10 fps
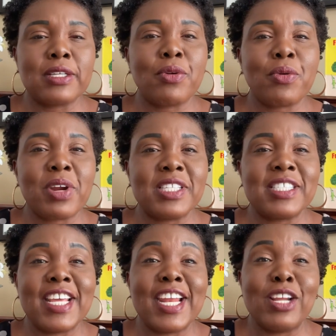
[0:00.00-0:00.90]
create the
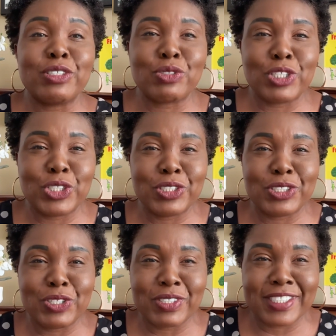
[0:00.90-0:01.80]
illustrations
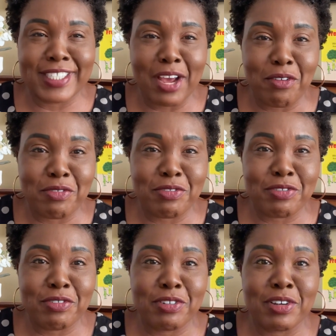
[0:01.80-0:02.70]
yourself?
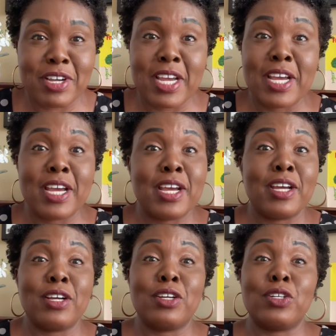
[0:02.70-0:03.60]

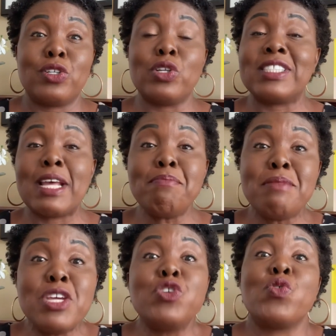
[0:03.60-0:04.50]
Does that
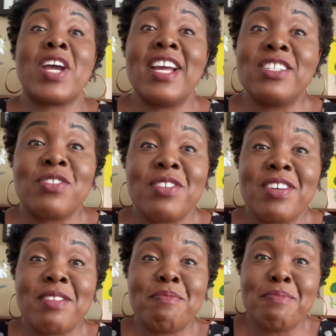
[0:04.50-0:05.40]
mean you can't
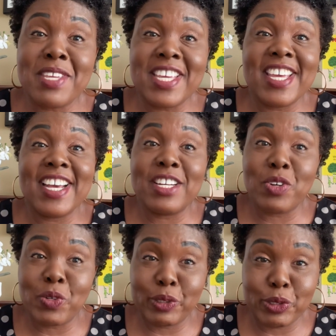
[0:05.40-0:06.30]
be an
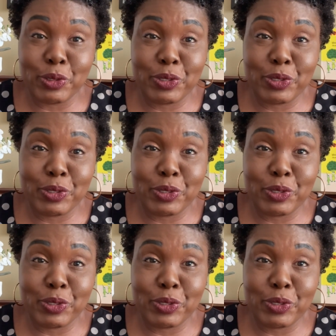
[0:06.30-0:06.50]
author?